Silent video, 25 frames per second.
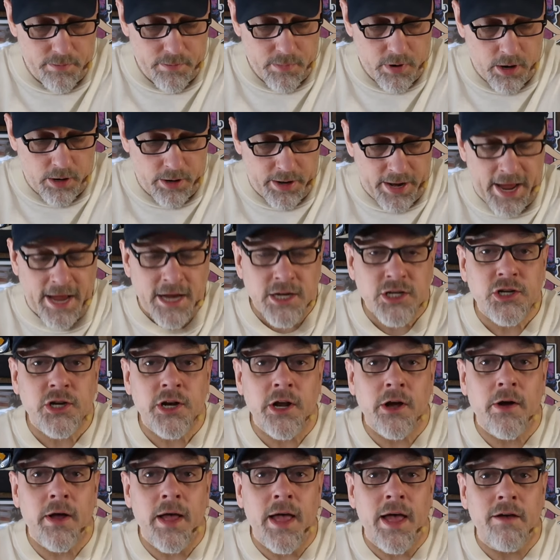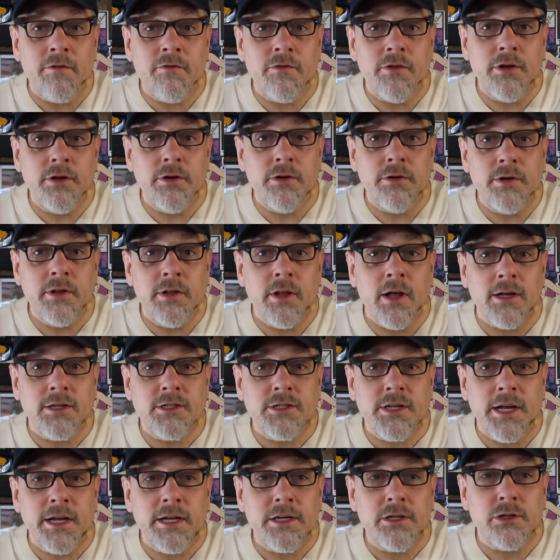on Ashdale Avenue in
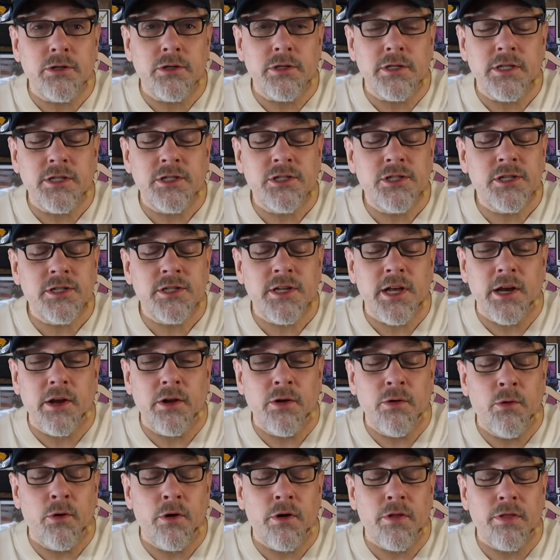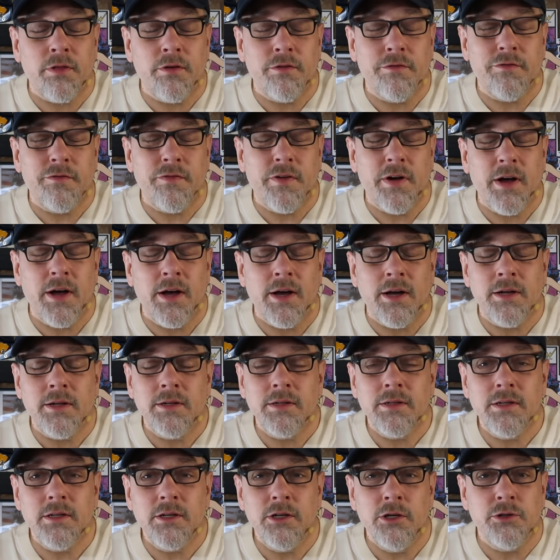Los Angeles. It's just like north of uh,
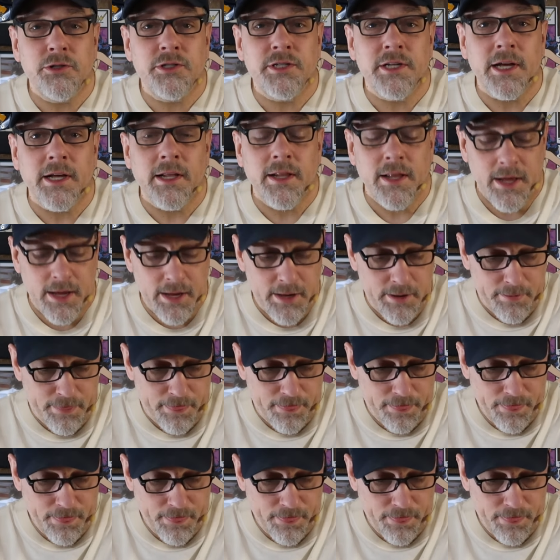UCLA.